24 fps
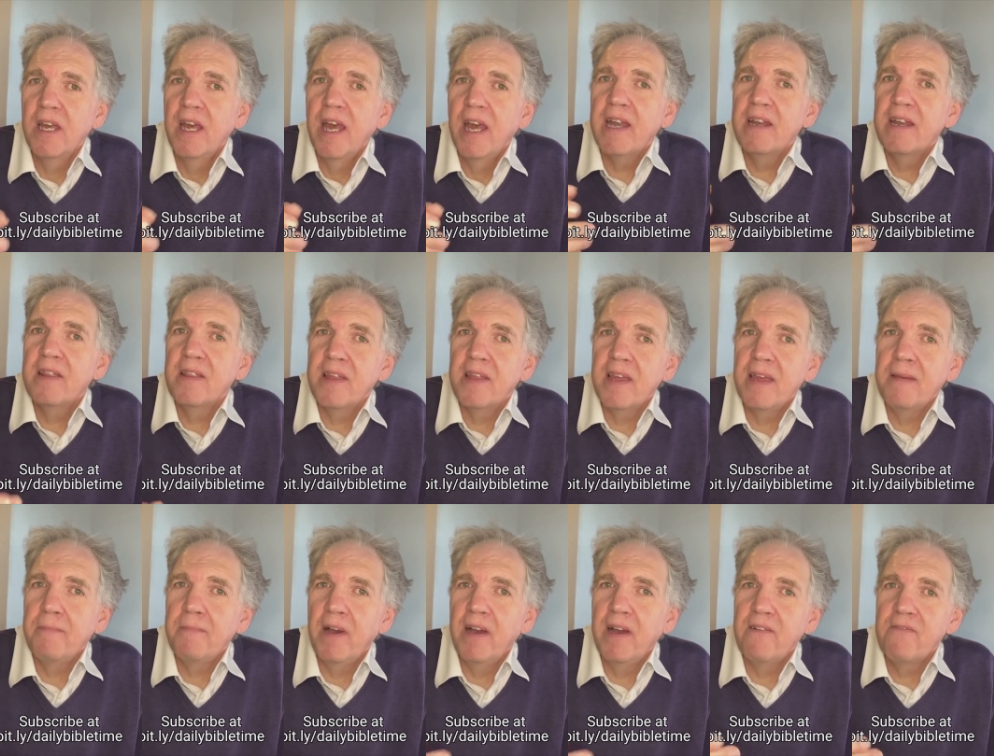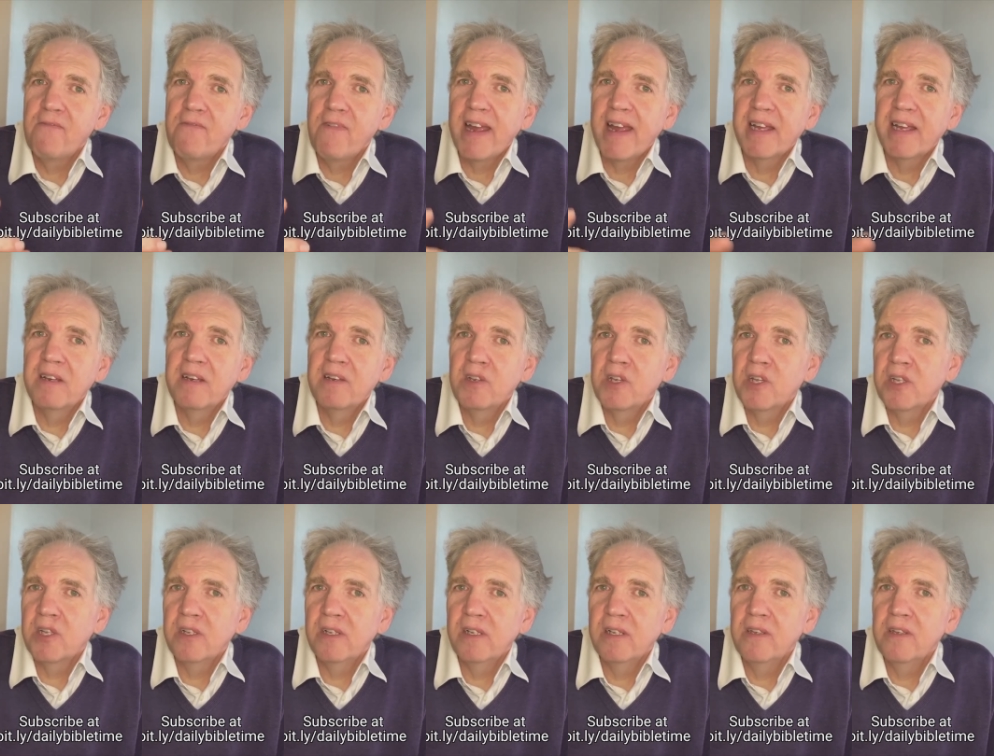and thereby
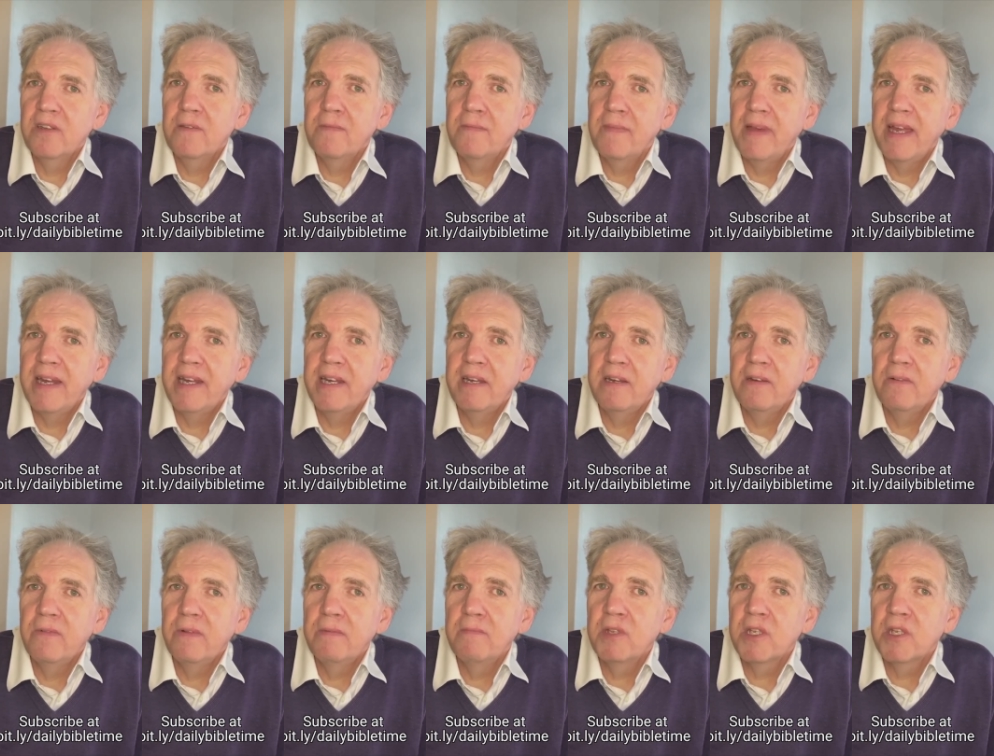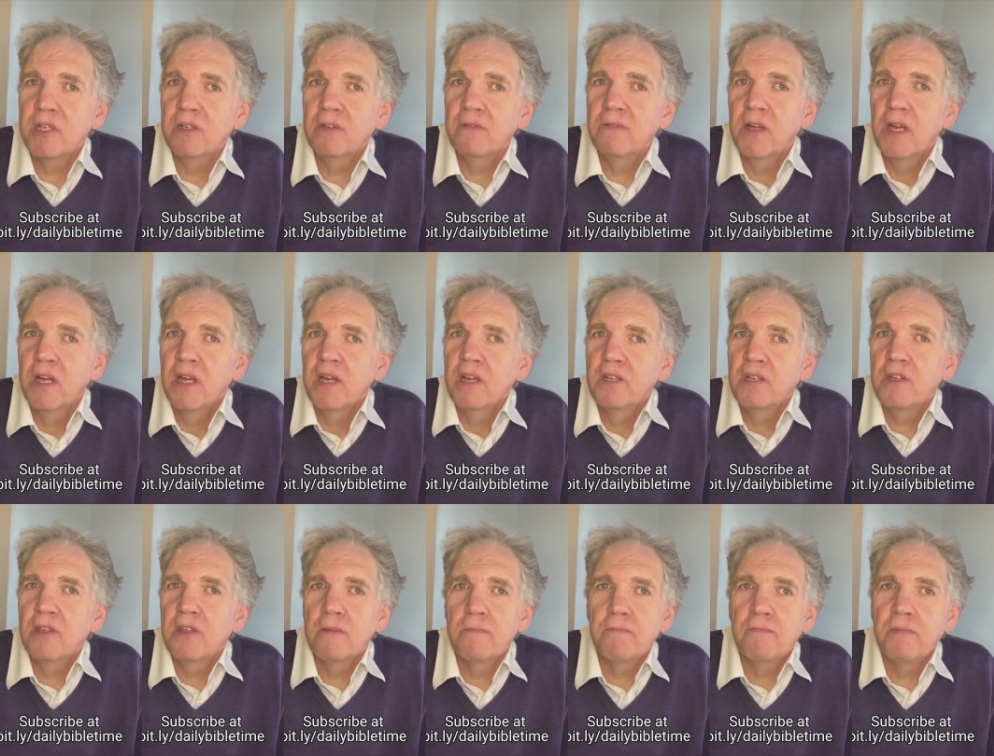reconcile humanity to himself
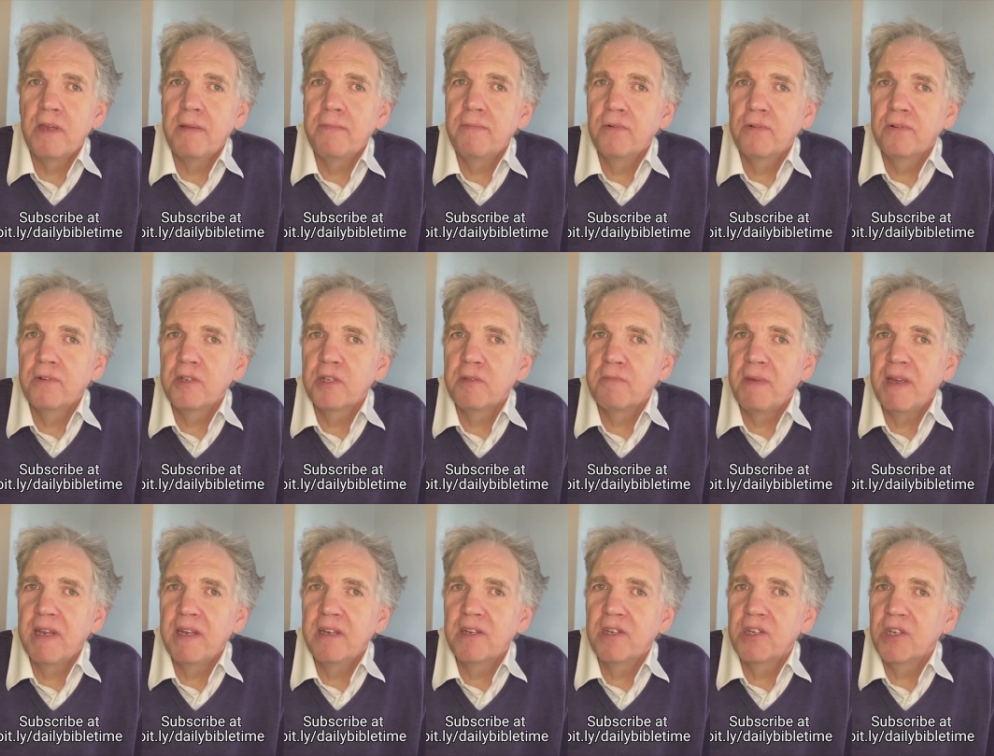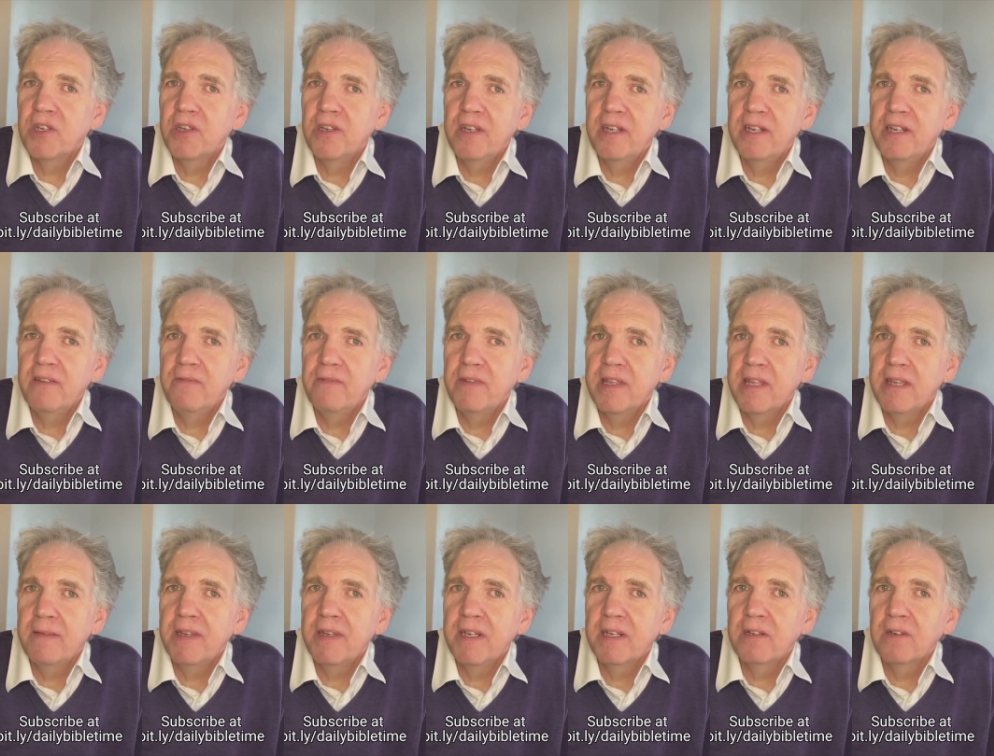so that people could spend eternity with
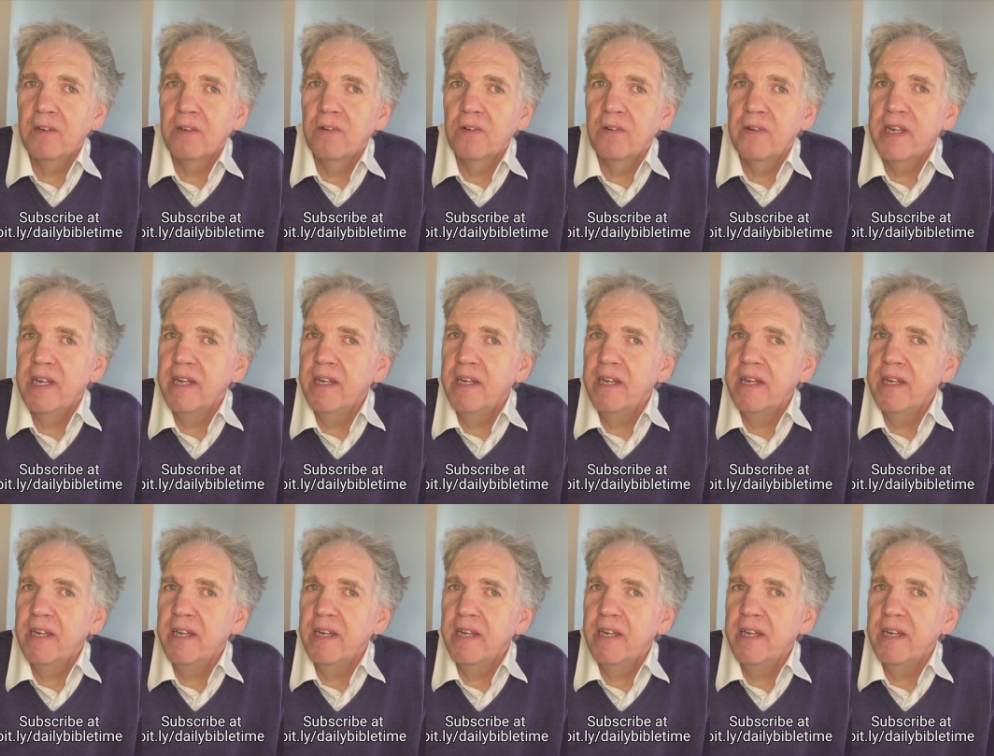him in glory.